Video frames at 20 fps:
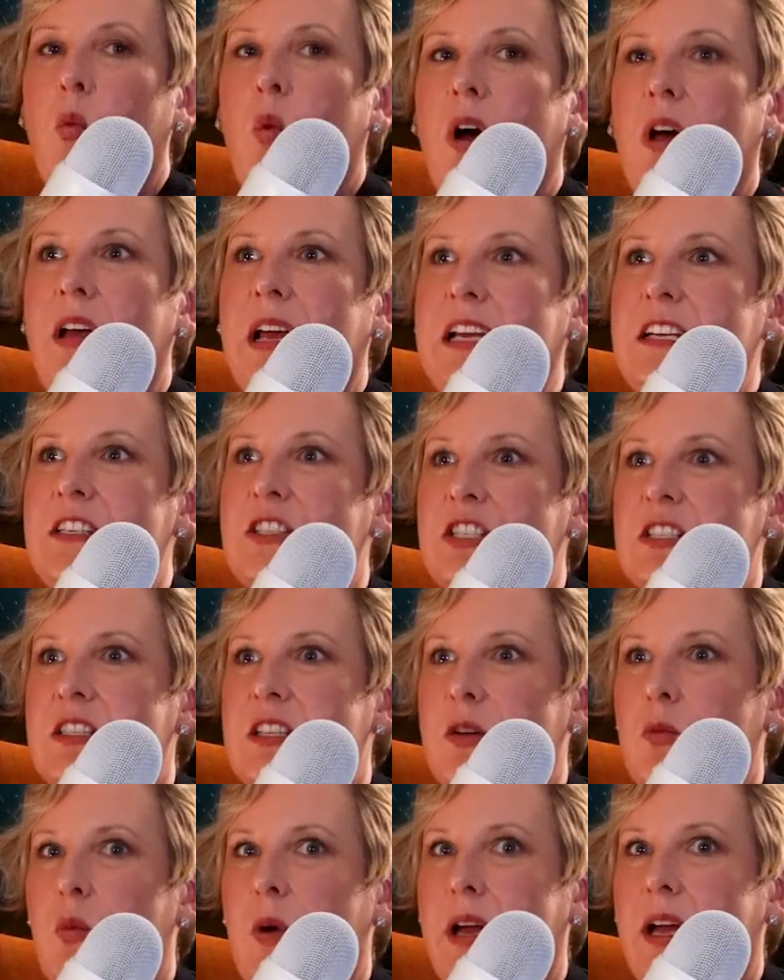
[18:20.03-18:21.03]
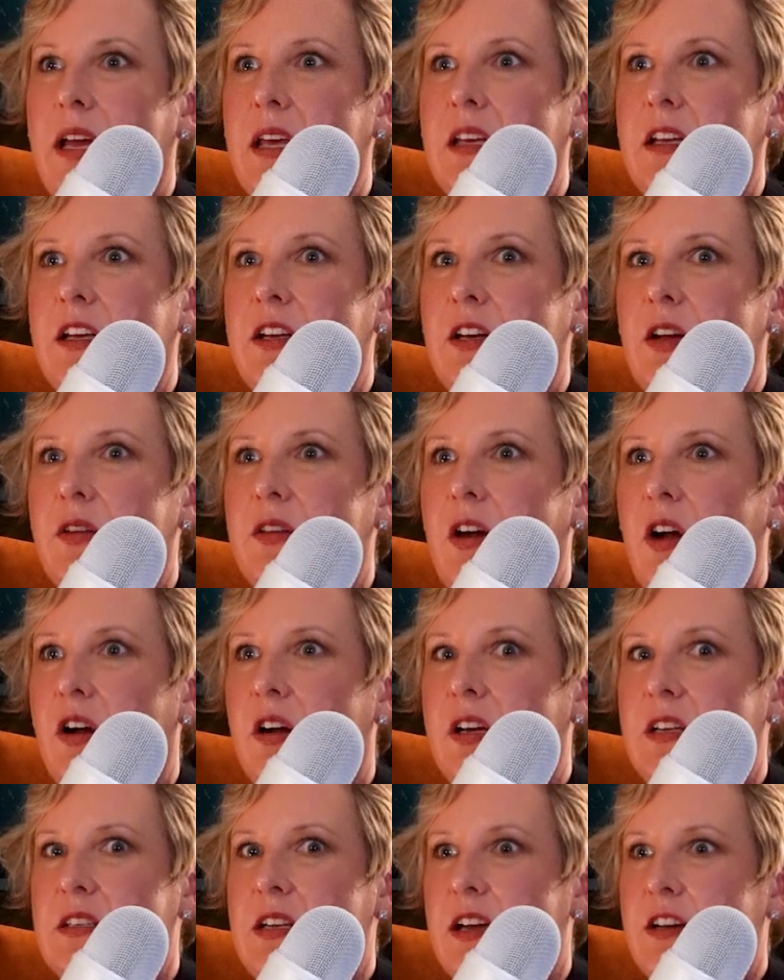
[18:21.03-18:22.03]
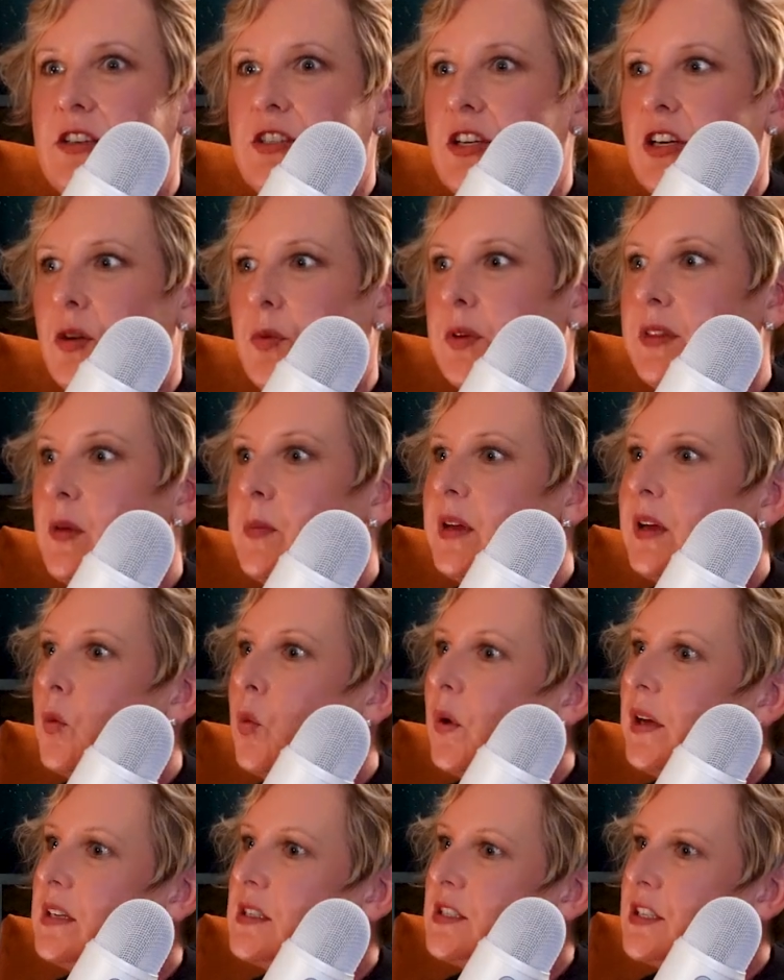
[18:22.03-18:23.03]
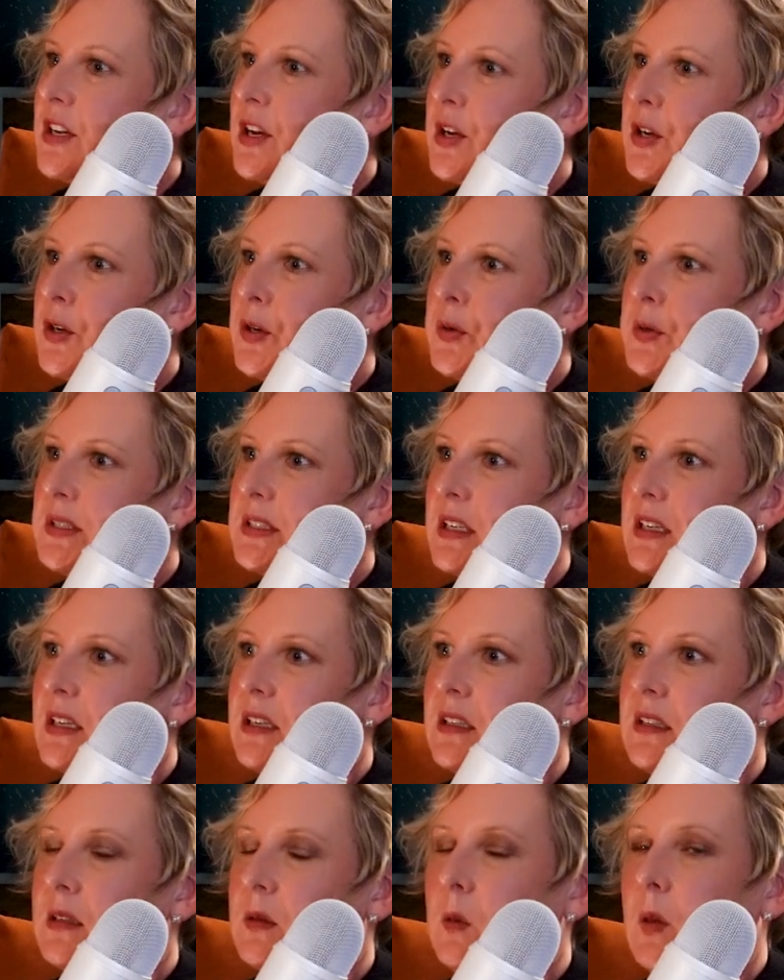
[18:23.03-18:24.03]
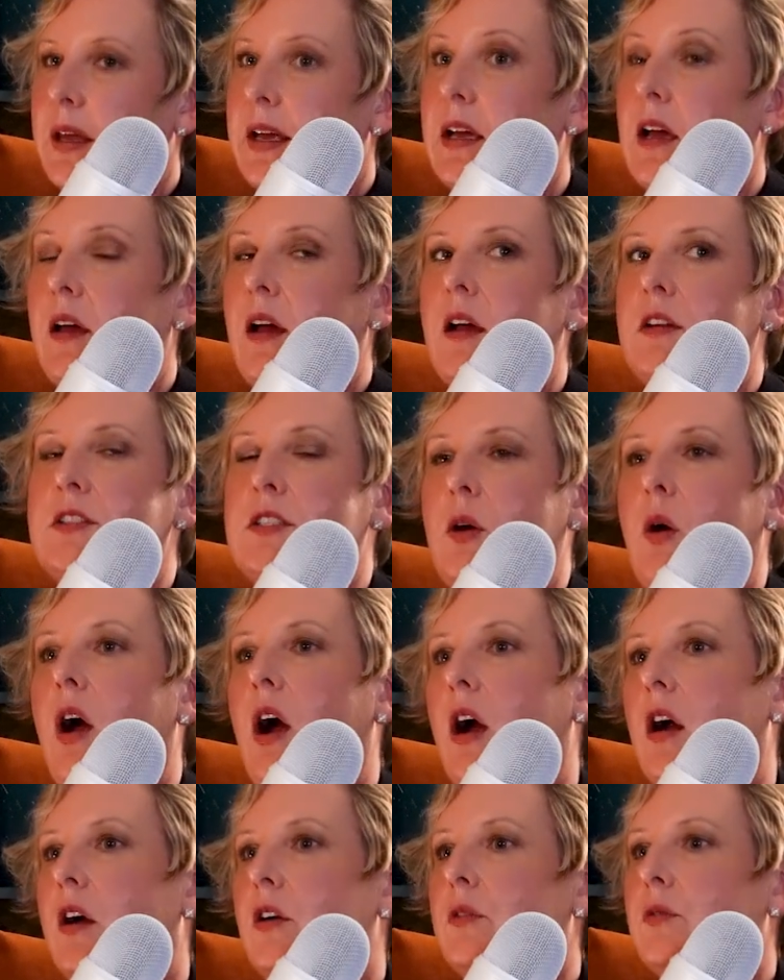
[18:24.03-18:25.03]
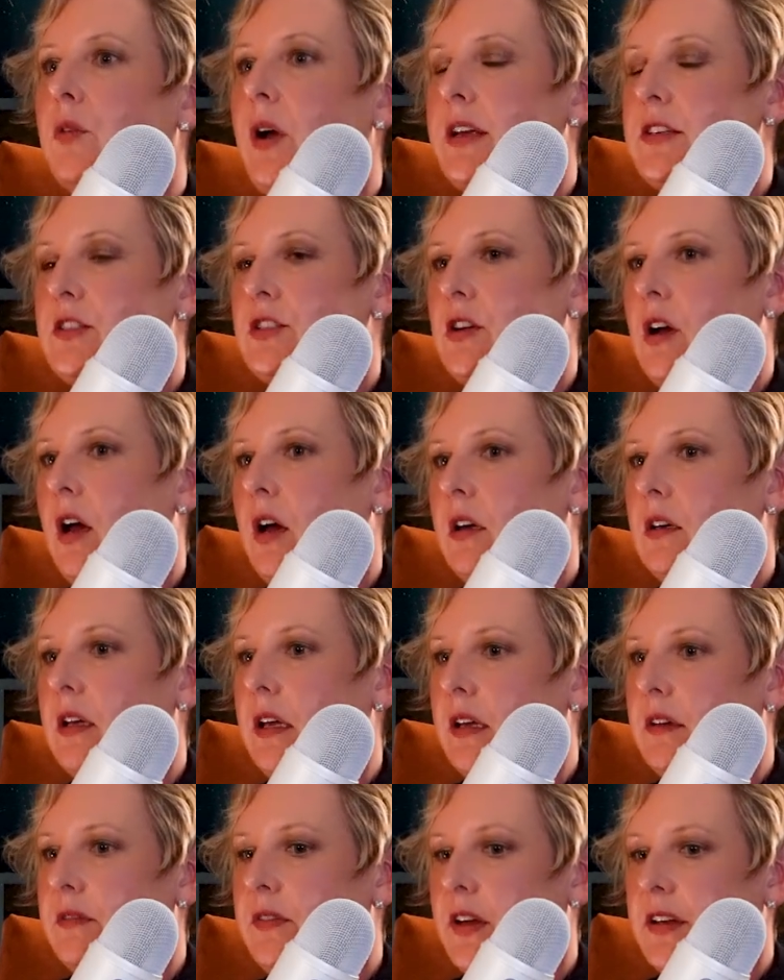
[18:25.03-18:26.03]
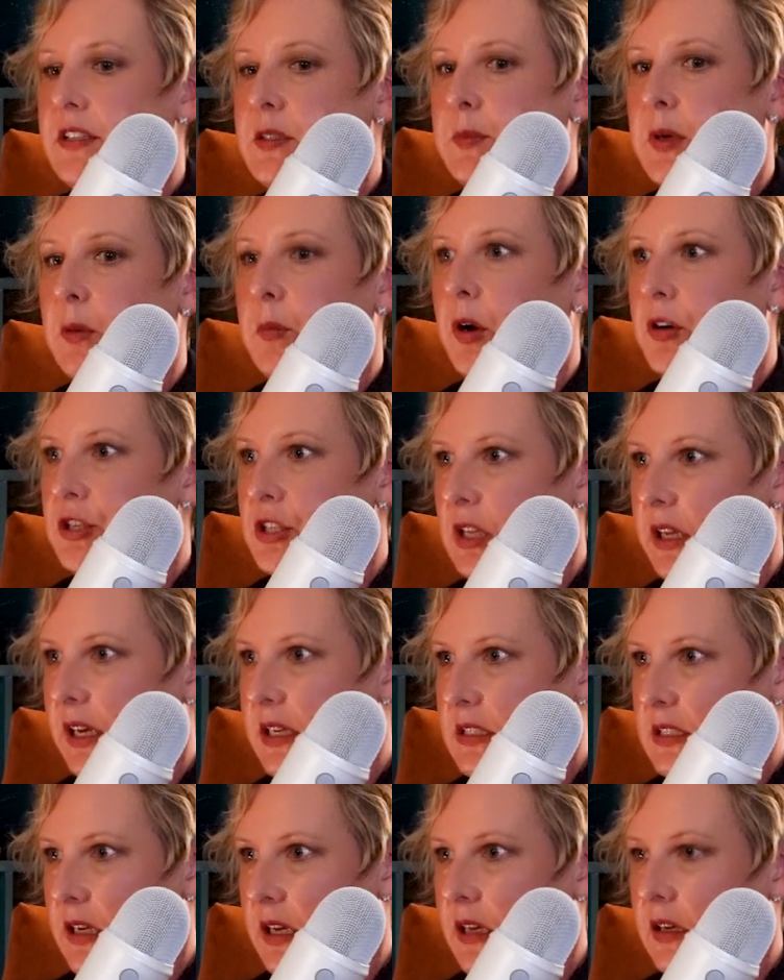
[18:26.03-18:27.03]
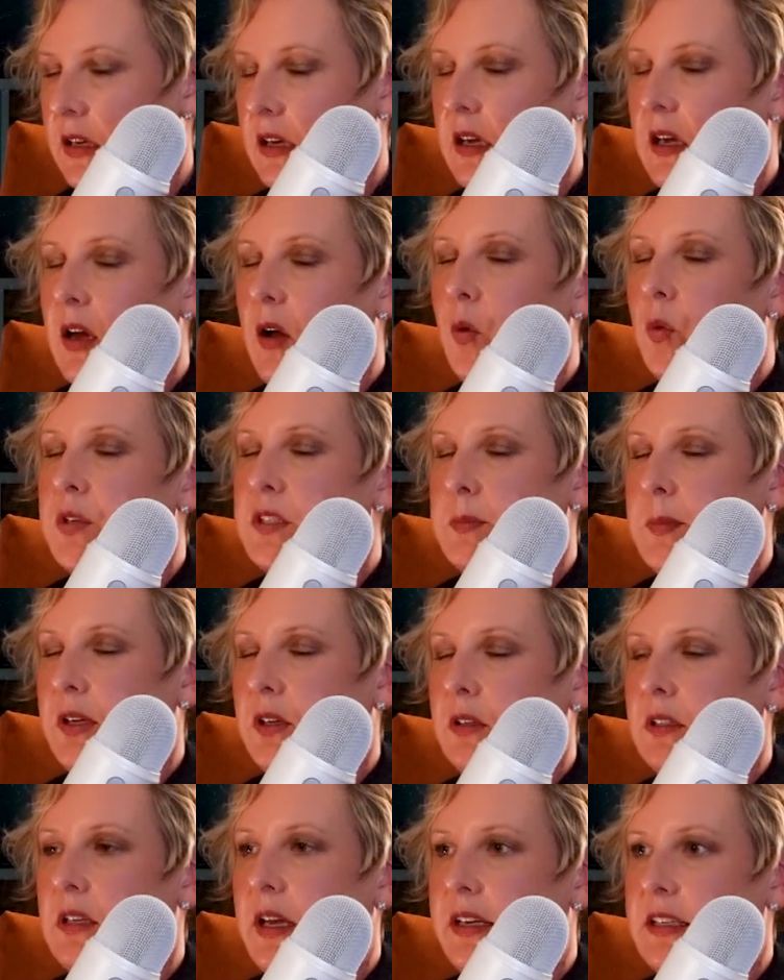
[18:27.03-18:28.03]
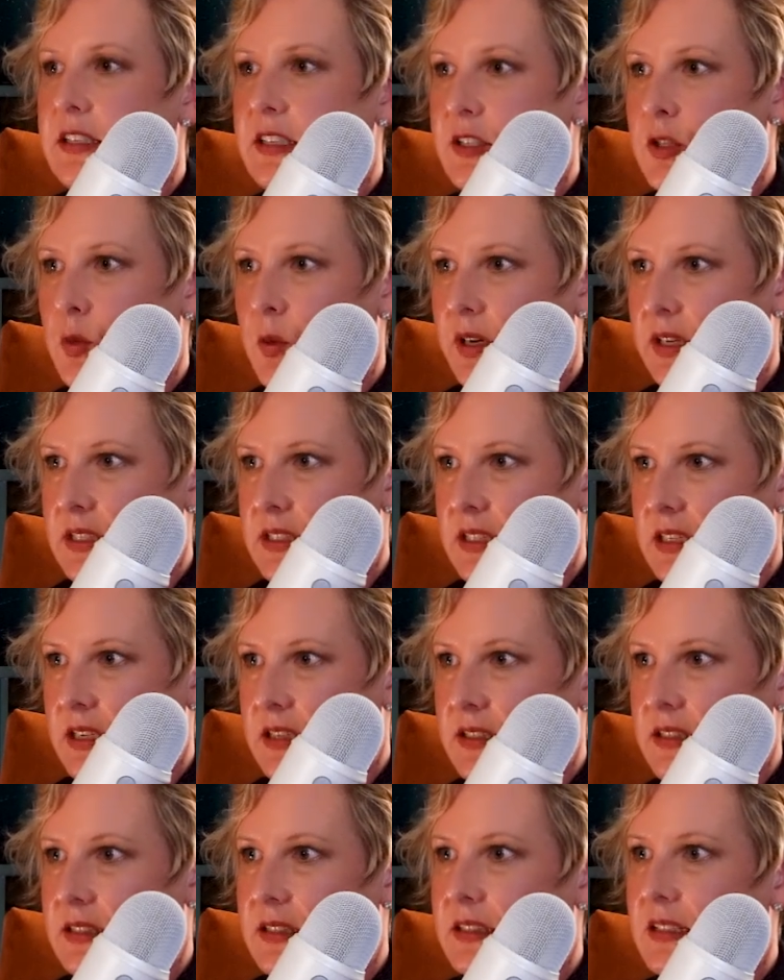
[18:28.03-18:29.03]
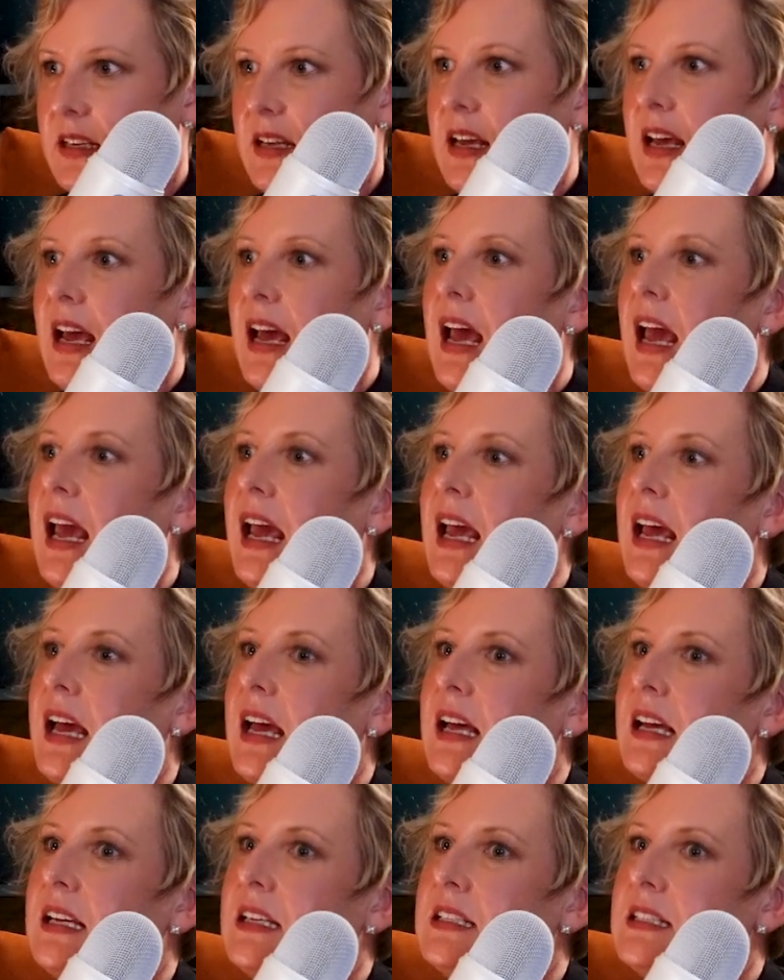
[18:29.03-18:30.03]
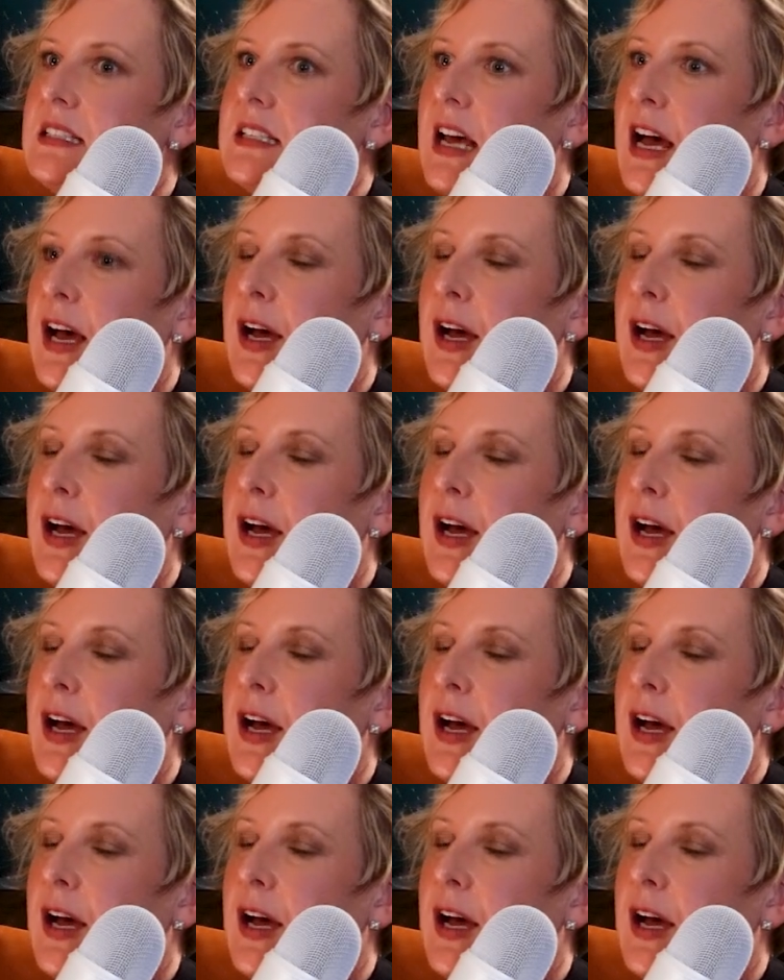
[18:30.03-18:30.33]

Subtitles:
Well, and just the way, the architecture with the big windows, and so our restaurant in Fellsmere Marsh Landing was built in 1926. And